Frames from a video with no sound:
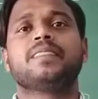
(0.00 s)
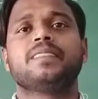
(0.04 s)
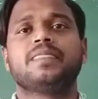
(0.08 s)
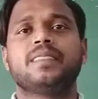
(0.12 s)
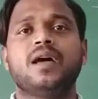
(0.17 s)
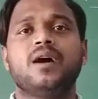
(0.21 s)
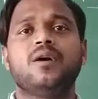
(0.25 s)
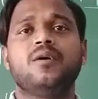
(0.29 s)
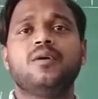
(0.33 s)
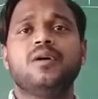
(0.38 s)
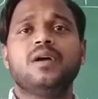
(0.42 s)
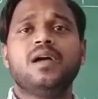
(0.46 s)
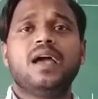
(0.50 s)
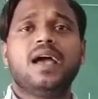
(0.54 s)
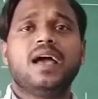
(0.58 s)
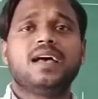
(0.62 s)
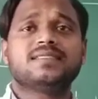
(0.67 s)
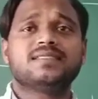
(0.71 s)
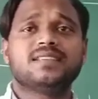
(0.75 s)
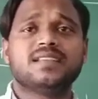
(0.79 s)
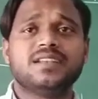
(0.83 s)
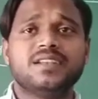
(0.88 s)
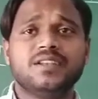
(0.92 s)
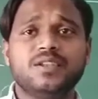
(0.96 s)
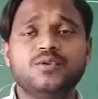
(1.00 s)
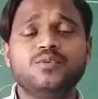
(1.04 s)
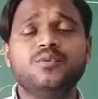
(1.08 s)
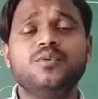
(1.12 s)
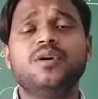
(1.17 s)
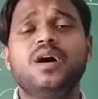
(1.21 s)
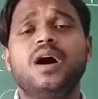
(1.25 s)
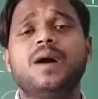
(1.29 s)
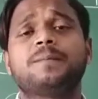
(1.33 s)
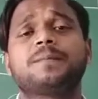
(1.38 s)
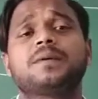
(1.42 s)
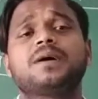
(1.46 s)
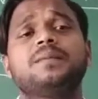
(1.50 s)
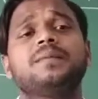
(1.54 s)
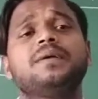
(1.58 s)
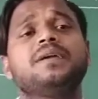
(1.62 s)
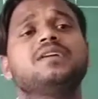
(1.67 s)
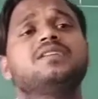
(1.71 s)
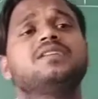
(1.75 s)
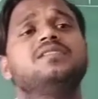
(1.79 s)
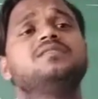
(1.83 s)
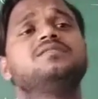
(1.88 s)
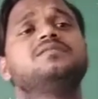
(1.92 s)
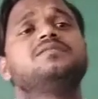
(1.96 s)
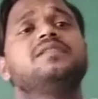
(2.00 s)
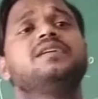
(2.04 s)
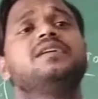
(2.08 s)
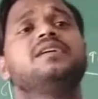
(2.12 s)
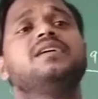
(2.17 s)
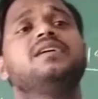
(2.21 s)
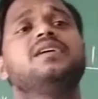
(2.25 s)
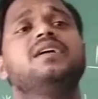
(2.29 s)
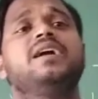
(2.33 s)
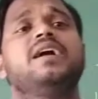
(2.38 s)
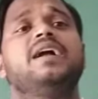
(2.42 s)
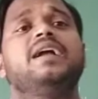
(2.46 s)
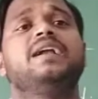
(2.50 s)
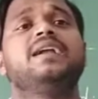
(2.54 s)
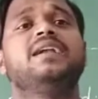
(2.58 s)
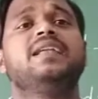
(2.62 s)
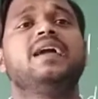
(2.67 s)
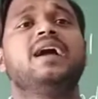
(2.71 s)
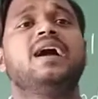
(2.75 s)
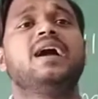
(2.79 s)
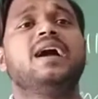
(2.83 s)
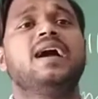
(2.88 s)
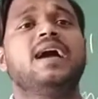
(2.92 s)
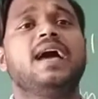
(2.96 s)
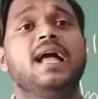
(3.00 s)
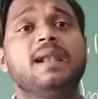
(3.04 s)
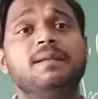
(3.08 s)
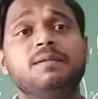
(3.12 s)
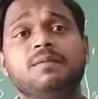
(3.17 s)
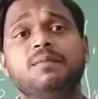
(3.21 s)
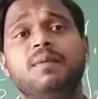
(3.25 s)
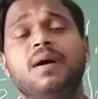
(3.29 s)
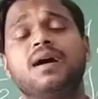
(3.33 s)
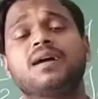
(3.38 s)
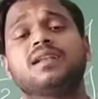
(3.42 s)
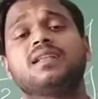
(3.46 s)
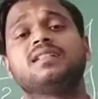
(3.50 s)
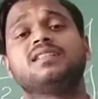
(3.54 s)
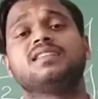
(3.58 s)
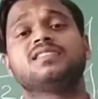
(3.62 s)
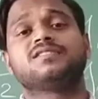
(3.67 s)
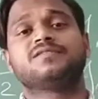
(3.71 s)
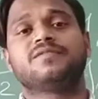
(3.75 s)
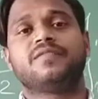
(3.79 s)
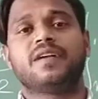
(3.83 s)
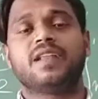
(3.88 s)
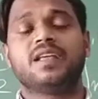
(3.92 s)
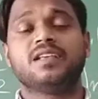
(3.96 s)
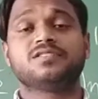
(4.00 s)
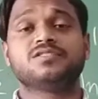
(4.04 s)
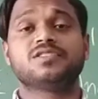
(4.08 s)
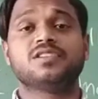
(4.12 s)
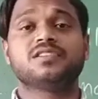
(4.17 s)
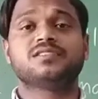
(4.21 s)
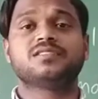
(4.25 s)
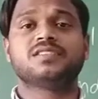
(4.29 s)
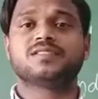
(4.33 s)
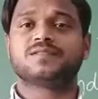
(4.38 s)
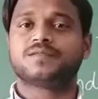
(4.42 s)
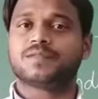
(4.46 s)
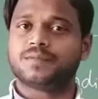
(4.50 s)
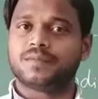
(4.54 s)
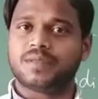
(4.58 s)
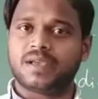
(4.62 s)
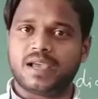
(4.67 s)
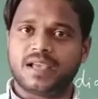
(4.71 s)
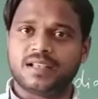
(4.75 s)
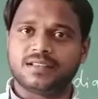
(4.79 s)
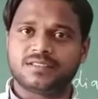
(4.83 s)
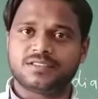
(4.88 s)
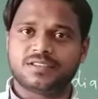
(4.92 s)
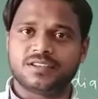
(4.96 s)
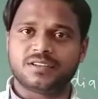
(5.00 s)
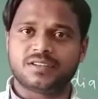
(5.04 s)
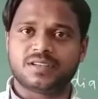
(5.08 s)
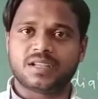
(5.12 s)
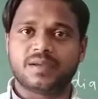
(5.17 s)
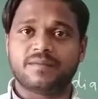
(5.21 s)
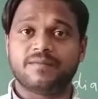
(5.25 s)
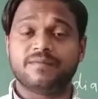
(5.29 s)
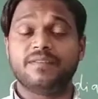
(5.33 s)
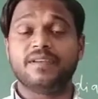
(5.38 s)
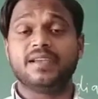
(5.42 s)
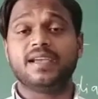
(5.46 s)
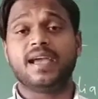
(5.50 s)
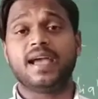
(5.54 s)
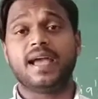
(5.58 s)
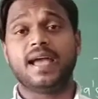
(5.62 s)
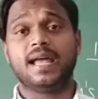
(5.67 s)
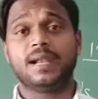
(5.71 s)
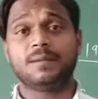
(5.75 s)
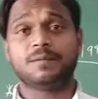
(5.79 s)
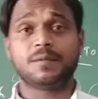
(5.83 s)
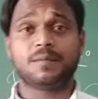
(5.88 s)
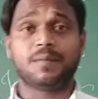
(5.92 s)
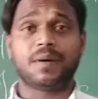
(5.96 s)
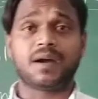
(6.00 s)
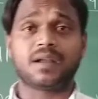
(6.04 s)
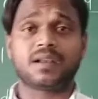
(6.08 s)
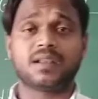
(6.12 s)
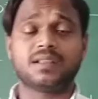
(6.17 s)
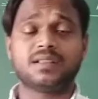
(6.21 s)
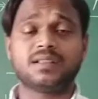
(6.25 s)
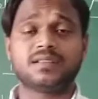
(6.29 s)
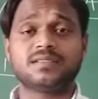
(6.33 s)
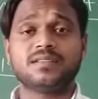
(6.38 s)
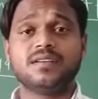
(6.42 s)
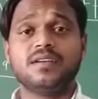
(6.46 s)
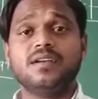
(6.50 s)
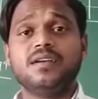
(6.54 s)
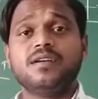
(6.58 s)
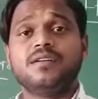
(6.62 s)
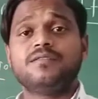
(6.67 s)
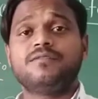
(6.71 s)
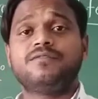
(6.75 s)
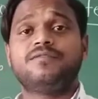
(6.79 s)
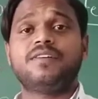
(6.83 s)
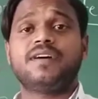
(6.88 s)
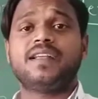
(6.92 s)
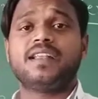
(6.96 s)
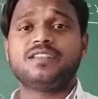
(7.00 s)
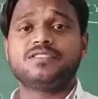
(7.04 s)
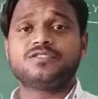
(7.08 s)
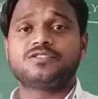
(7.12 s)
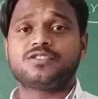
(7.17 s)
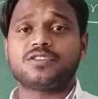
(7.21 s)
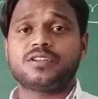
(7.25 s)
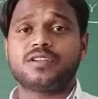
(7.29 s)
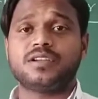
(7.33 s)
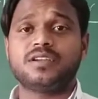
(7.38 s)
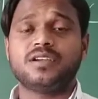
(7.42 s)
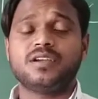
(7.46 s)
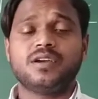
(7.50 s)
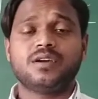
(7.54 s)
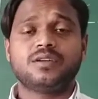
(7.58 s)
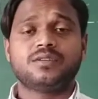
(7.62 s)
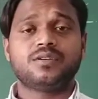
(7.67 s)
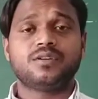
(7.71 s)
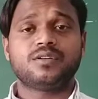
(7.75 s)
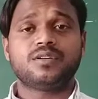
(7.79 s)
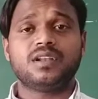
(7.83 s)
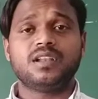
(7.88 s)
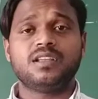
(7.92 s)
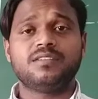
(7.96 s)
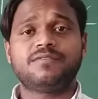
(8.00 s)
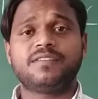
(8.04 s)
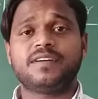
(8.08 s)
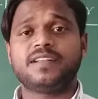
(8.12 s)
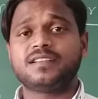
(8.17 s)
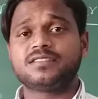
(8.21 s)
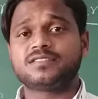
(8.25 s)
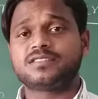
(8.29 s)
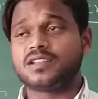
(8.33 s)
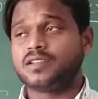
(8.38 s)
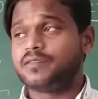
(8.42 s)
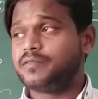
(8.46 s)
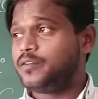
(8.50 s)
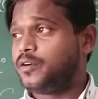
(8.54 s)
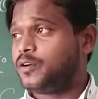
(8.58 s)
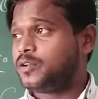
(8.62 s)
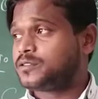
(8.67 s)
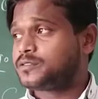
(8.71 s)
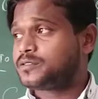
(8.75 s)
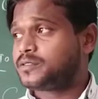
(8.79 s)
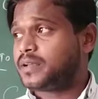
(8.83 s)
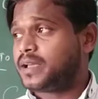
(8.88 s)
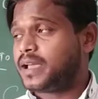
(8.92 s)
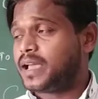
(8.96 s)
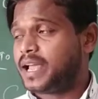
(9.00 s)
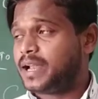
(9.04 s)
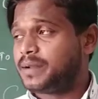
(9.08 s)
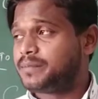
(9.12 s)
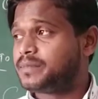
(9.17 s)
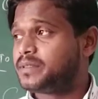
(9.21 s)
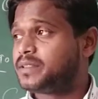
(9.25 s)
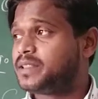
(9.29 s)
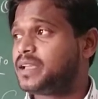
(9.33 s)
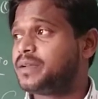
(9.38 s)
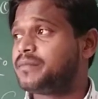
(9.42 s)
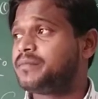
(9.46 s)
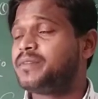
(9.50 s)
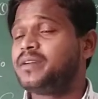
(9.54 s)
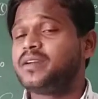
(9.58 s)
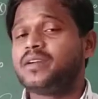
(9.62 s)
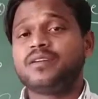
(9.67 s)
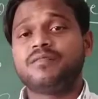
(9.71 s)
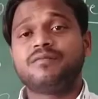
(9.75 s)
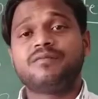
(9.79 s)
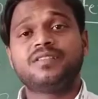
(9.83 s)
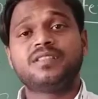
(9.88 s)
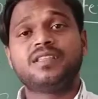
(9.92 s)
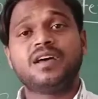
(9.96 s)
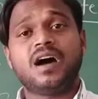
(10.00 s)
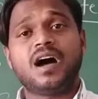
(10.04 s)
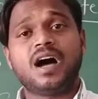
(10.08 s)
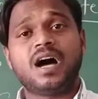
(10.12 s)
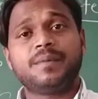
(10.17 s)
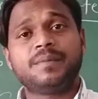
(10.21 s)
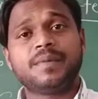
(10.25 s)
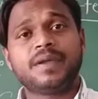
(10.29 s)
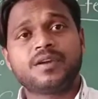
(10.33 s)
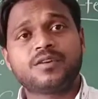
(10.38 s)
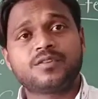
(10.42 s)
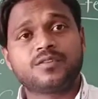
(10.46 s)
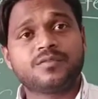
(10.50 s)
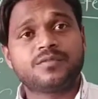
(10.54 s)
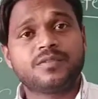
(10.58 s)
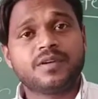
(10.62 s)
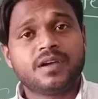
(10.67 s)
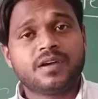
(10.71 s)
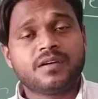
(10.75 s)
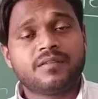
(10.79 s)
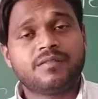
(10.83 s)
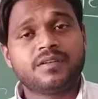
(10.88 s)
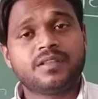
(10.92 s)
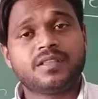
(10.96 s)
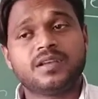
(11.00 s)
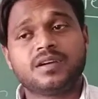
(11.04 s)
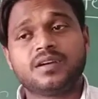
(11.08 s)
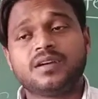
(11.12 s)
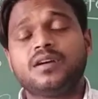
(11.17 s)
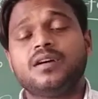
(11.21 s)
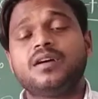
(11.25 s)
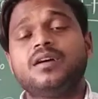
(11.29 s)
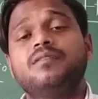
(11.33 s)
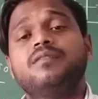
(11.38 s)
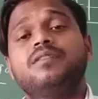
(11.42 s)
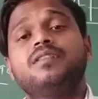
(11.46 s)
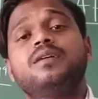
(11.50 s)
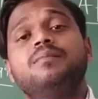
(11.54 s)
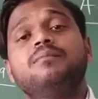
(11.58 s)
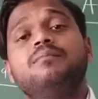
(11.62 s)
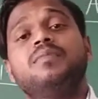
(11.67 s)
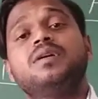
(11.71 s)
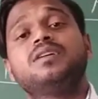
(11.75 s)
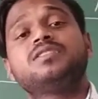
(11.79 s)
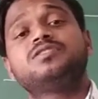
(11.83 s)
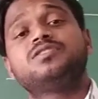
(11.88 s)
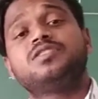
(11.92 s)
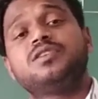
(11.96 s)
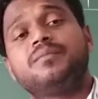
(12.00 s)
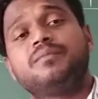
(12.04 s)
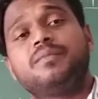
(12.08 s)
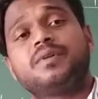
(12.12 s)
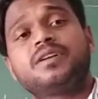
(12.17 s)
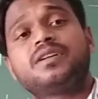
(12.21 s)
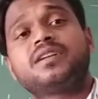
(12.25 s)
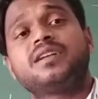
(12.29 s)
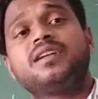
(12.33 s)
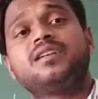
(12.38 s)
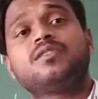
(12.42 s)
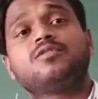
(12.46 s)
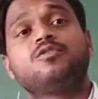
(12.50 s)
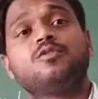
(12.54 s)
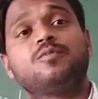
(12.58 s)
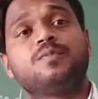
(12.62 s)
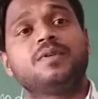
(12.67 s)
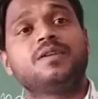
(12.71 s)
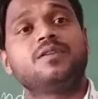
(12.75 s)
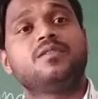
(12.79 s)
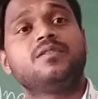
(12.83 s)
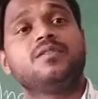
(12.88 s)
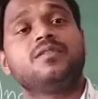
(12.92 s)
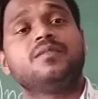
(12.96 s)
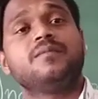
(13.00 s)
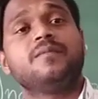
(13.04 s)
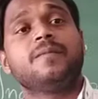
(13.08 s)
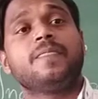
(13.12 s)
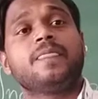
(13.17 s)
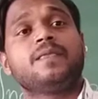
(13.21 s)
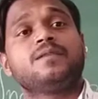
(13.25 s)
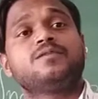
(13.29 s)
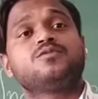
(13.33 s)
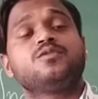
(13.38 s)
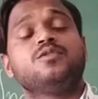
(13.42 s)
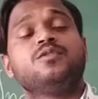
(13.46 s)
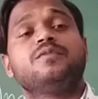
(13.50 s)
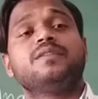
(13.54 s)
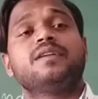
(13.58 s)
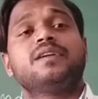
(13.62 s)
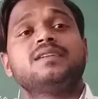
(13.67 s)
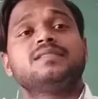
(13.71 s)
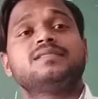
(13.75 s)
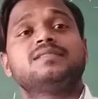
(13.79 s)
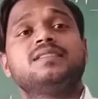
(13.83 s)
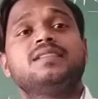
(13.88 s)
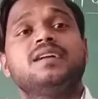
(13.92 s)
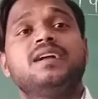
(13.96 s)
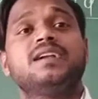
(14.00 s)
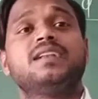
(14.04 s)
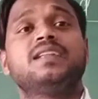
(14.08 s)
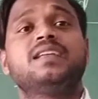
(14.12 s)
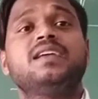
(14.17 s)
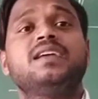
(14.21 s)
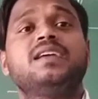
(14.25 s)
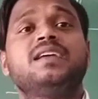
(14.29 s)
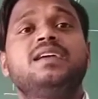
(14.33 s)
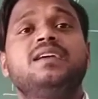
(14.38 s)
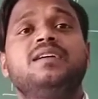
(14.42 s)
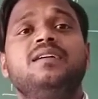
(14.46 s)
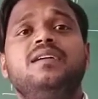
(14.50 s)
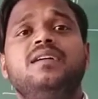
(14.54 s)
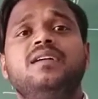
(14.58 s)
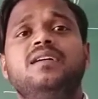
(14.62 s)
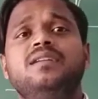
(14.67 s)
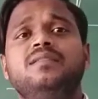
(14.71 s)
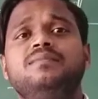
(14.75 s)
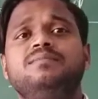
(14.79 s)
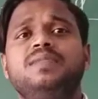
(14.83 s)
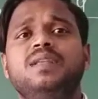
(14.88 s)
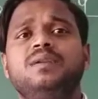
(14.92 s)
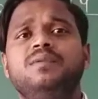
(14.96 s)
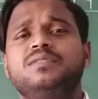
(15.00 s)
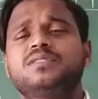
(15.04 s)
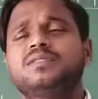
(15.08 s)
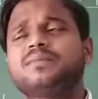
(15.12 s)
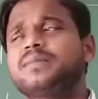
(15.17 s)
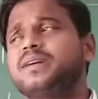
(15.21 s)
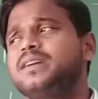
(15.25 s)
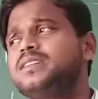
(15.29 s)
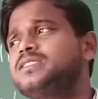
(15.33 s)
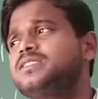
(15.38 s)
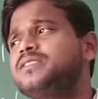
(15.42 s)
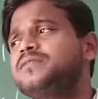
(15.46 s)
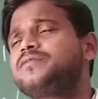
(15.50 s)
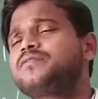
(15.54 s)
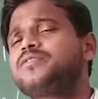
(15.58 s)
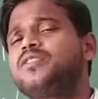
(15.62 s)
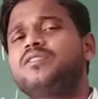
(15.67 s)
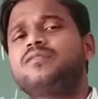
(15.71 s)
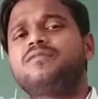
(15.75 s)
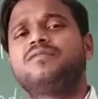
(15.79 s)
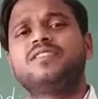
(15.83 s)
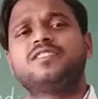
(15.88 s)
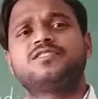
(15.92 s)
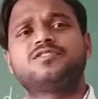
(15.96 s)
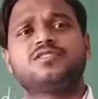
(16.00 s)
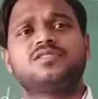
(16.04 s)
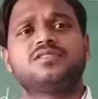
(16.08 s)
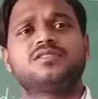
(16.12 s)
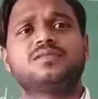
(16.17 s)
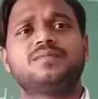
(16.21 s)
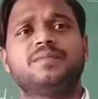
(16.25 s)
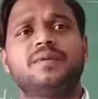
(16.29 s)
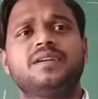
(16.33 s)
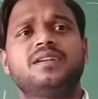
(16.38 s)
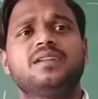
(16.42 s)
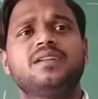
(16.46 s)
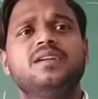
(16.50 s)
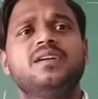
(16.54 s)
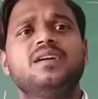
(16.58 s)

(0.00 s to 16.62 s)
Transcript: Now, as a new upcoming country, India helped Bangladesh financially since from the ancient time. We helped Bangladesh financially. Not only financially, we also helped them with the army group, with the material group and all. So we can say that there was some kinds of conflicts, but